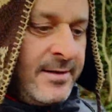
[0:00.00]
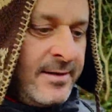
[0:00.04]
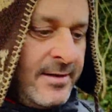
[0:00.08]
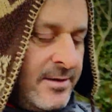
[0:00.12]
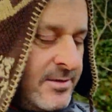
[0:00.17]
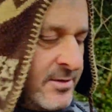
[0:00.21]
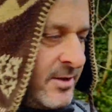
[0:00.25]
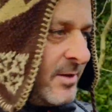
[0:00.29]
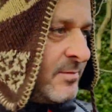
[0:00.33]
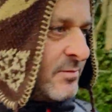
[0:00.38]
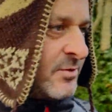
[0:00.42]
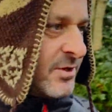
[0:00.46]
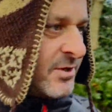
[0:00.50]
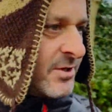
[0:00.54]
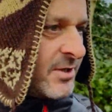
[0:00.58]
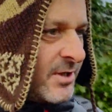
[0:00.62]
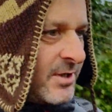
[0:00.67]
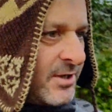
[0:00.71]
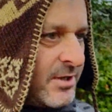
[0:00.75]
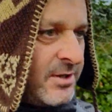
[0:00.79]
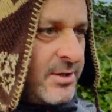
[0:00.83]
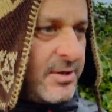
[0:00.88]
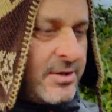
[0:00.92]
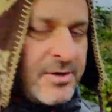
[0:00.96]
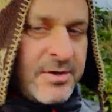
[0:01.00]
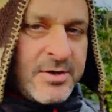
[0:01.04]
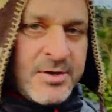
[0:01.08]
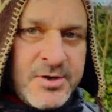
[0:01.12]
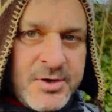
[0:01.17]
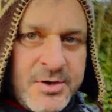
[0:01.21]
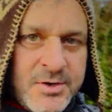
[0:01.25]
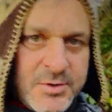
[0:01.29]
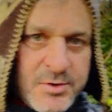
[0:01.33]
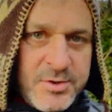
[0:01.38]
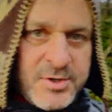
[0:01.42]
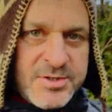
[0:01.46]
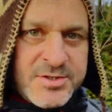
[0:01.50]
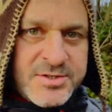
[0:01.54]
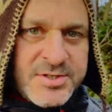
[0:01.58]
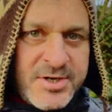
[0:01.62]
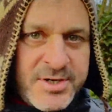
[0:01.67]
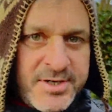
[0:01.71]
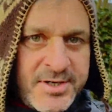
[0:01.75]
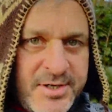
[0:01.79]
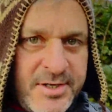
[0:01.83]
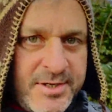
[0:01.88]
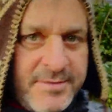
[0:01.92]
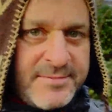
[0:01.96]
So I'm just going to do a
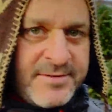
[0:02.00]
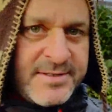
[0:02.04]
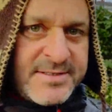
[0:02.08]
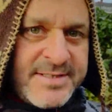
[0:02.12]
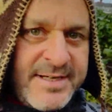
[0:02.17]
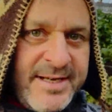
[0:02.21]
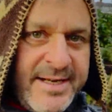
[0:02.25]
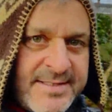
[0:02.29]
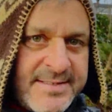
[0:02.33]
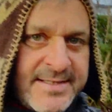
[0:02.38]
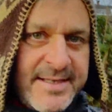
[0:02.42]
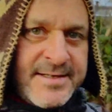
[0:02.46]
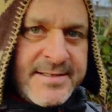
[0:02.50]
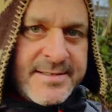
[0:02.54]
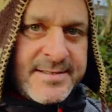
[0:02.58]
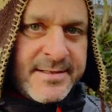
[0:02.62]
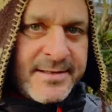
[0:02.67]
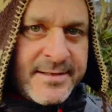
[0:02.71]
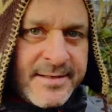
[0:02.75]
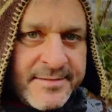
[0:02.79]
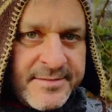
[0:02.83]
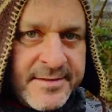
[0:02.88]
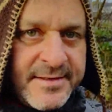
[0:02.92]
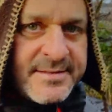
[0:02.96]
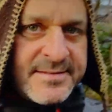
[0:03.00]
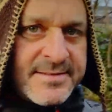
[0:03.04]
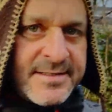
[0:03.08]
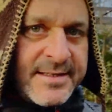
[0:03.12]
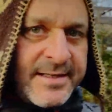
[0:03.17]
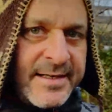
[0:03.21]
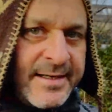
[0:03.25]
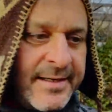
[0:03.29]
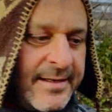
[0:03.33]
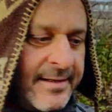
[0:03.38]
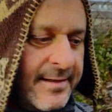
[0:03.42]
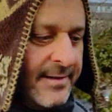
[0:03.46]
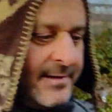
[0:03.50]
circuit of the city centre, I think, today.